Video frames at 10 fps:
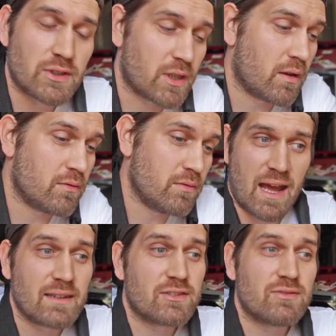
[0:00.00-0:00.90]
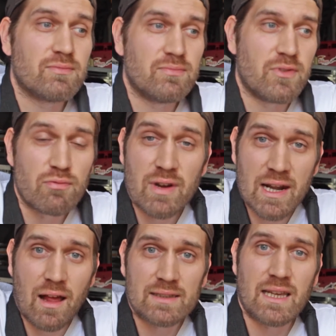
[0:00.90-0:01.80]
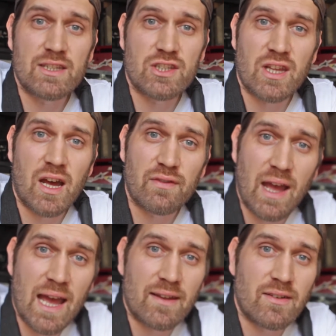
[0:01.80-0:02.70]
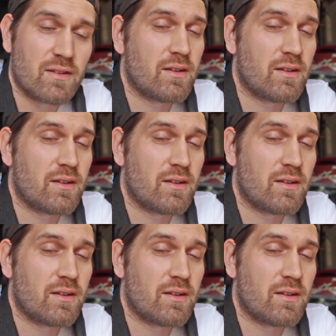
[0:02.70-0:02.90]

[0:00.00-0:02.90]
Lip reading: So that's the realization that I've had